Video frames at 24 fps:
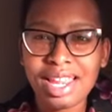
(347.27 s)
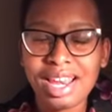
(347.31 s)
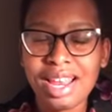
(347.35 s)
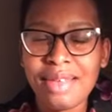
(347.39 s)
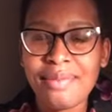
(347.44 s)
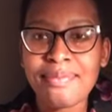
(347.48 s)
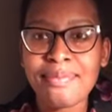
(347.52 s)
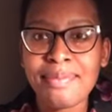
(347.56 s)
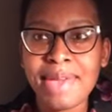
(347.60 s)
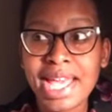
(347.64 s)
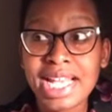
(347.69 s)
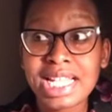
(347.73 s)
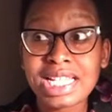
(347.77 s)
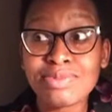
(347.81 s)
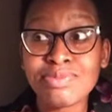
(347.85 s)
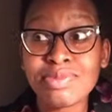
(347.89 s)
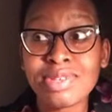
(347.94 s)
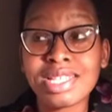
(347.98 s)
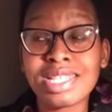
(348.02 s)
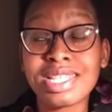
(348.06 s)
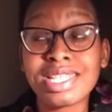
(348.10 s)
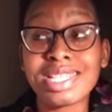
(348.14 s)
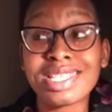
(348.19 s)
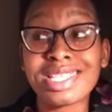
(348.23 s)
And it makes
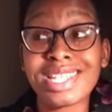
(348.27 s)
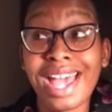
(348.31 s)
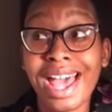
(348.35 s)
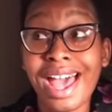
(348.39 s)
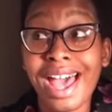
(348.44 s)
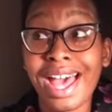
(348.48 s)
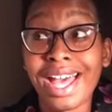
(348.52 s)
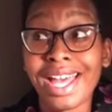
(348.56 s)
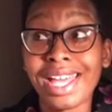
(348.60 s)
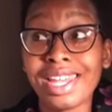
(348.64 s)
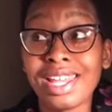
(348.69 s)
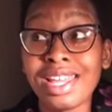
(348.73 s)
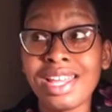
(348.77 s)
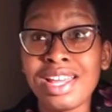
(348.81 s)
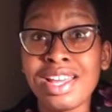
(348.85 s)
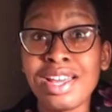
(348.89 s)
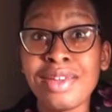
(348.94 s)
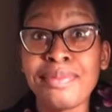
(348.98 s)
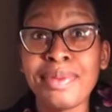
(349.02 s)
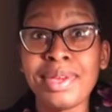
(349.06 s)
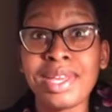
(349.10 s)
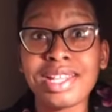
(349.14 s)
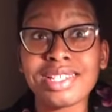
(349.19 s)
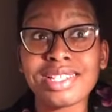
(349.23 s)
me sad
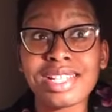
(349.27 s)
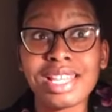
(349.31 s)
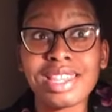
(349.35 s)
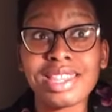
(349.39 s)
because